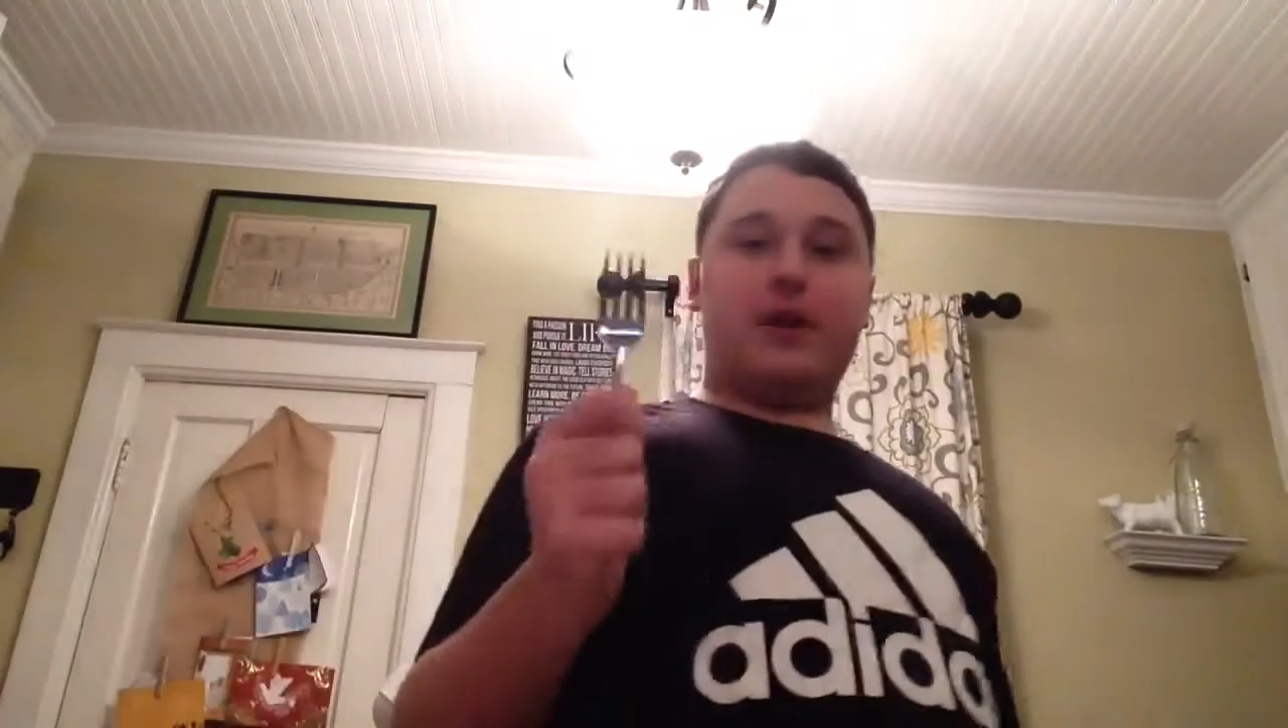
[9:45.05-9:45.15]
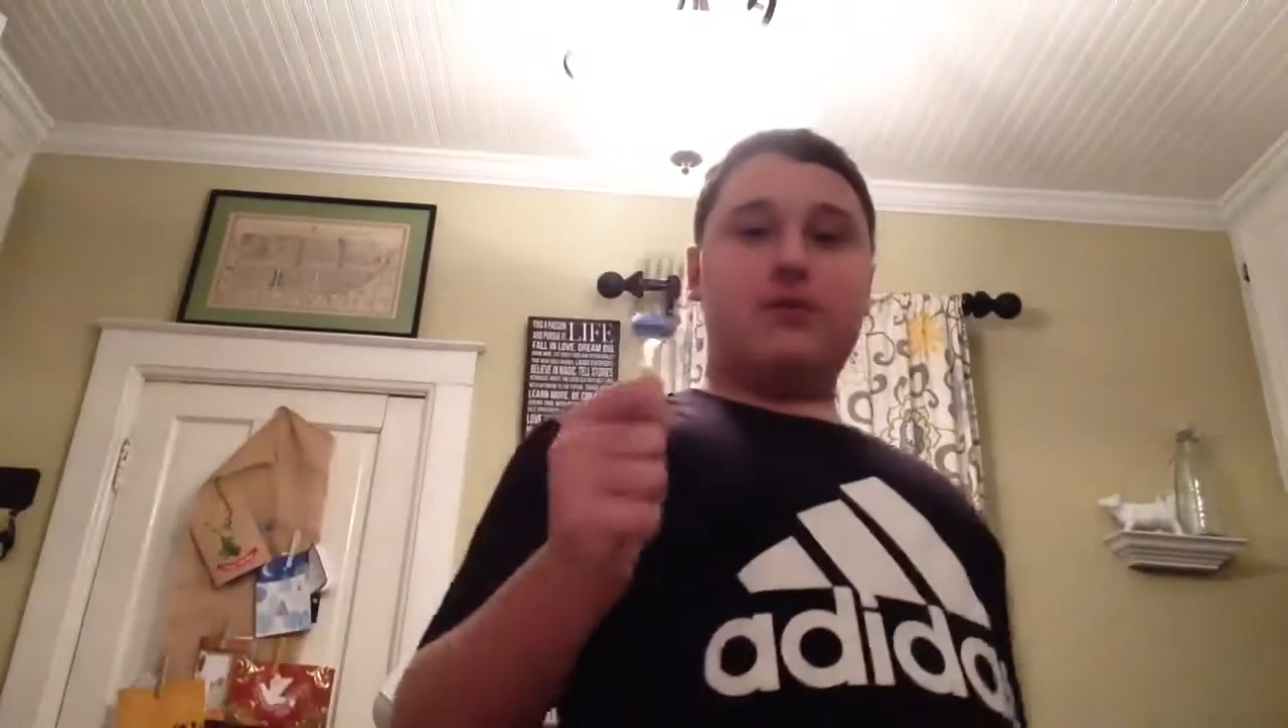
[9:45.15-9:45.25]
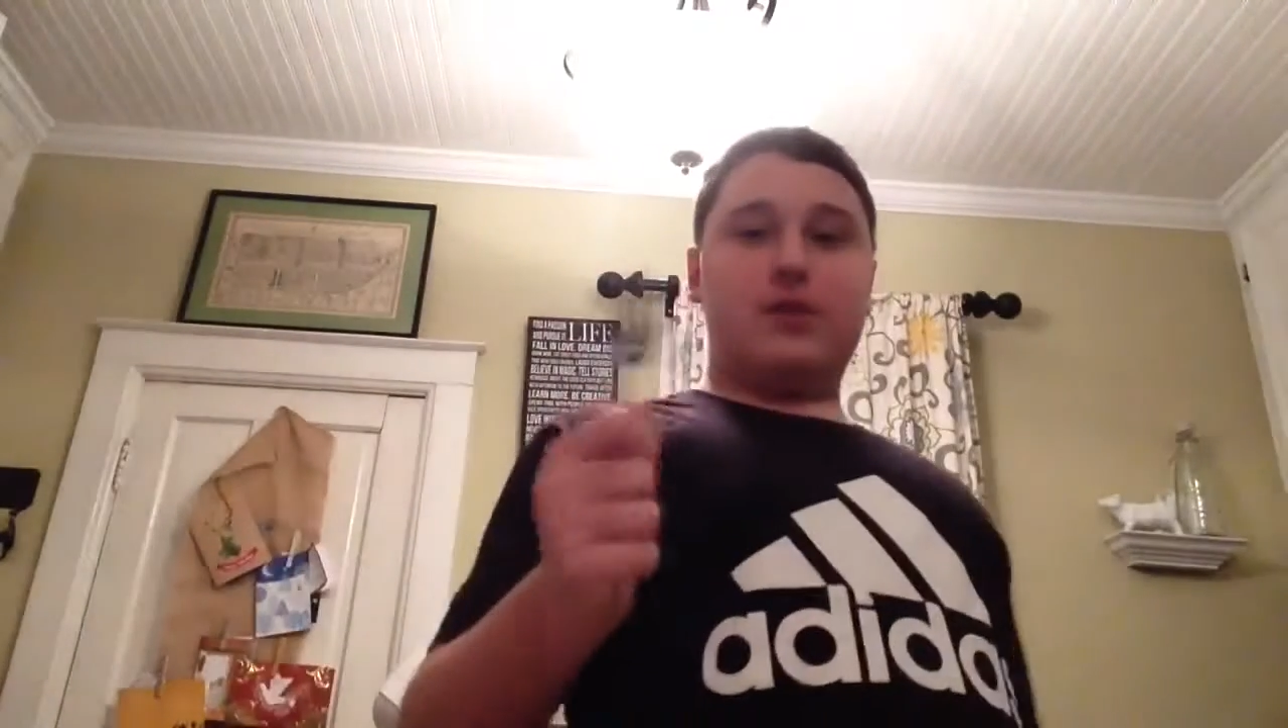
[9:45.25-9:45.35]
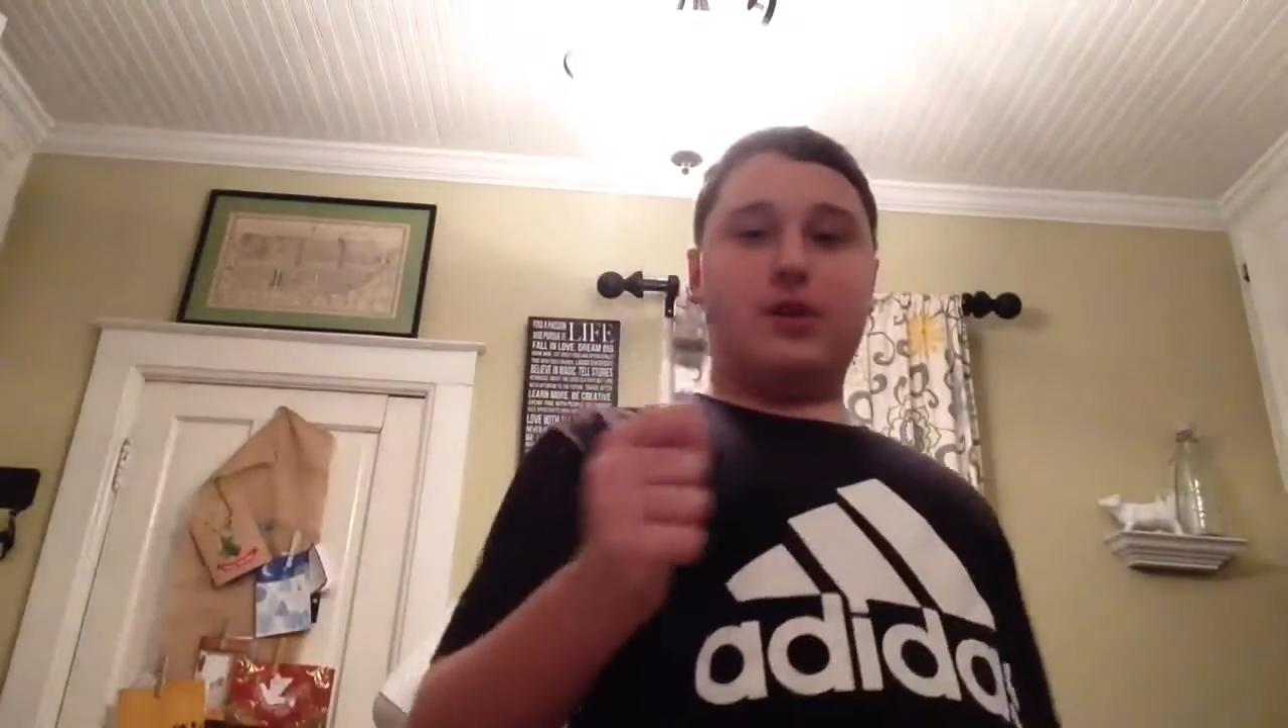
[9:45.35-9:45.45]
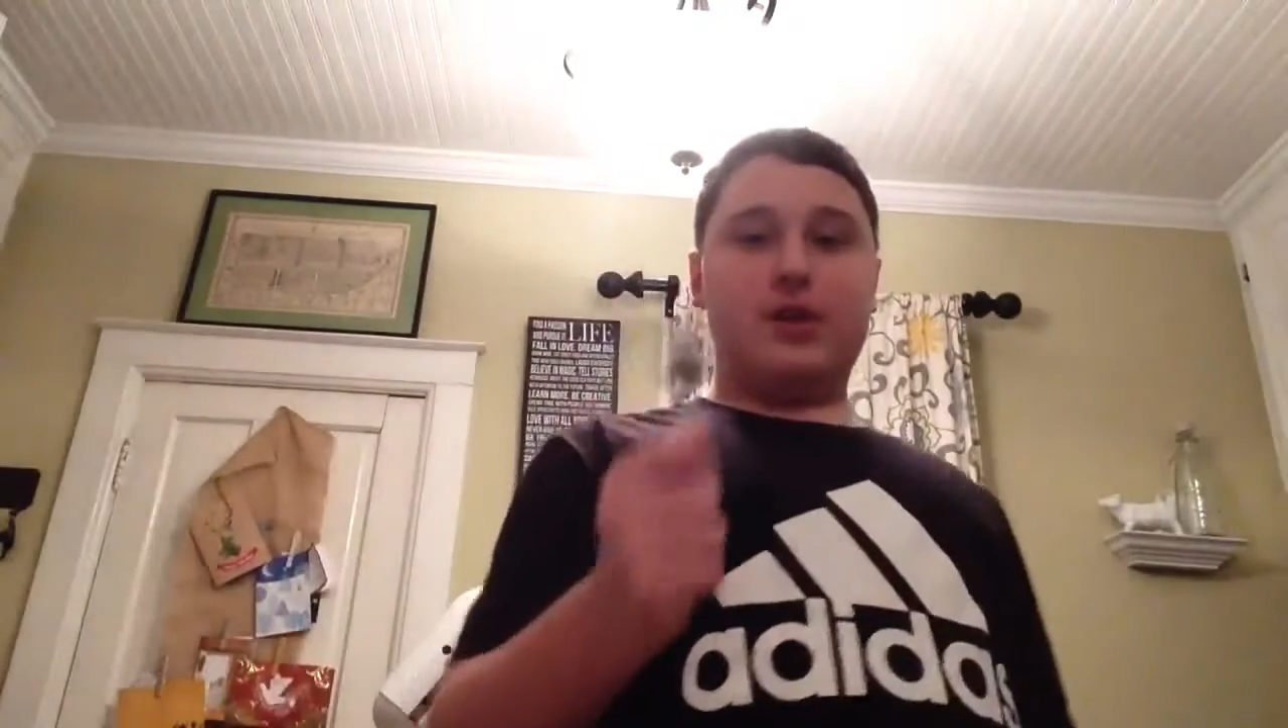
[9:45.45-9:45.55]

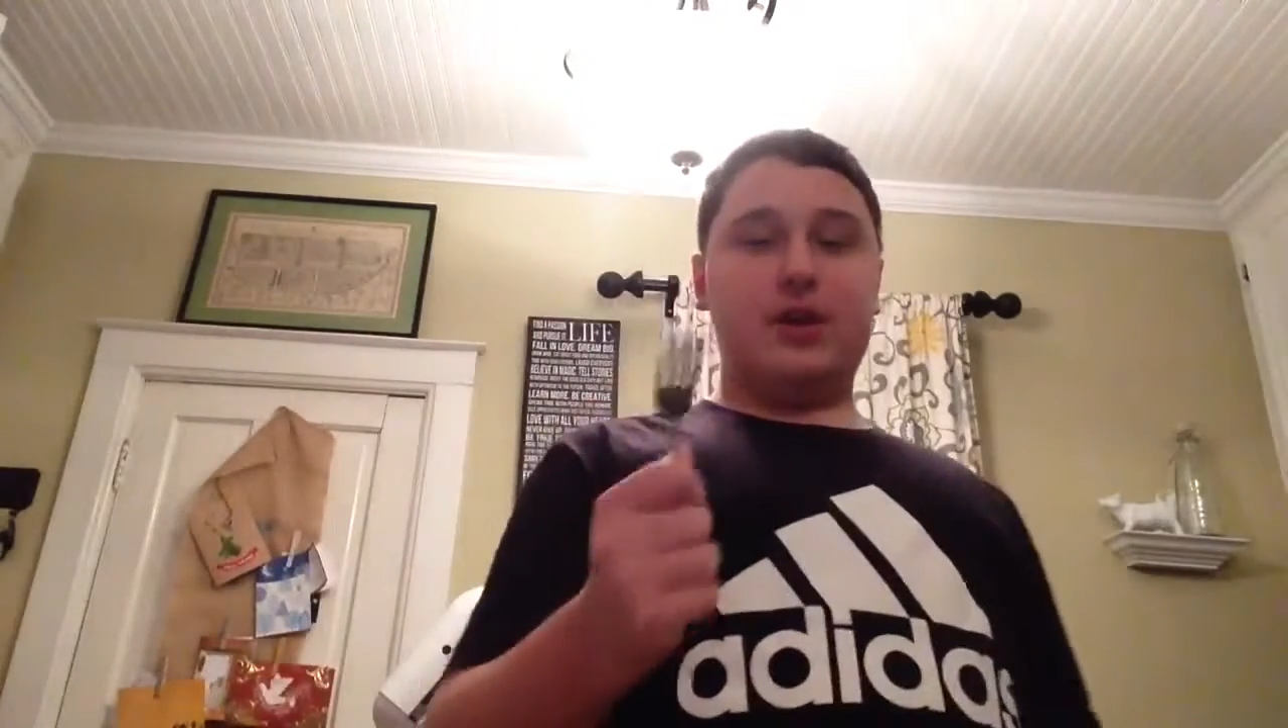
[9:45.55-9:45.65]
that you can